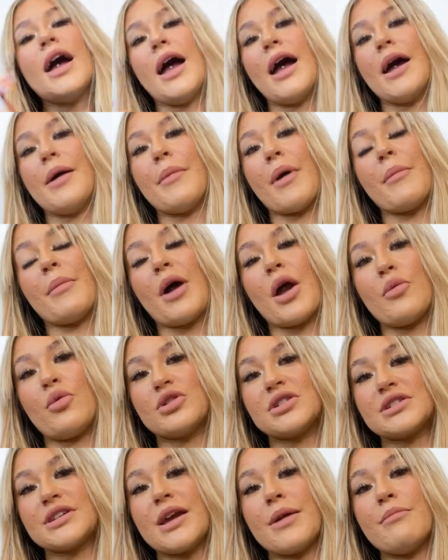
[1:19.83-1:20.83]
But I
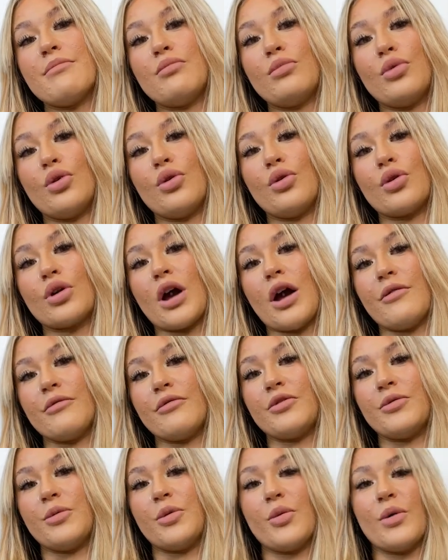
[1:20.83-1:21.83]
want to get more
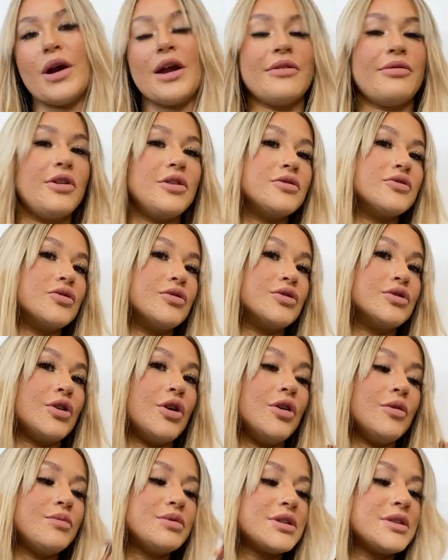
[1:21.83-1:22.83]
comfortable wearing those sort of
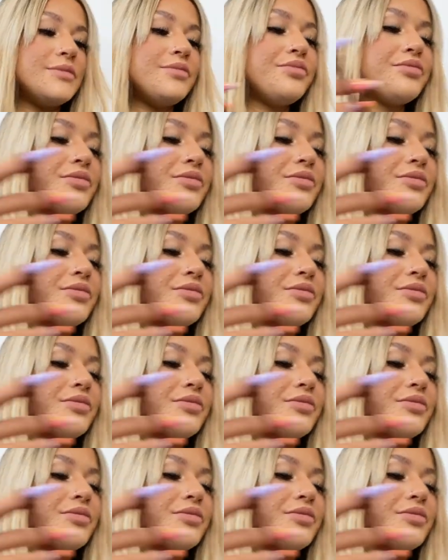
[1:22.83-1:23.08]
tops.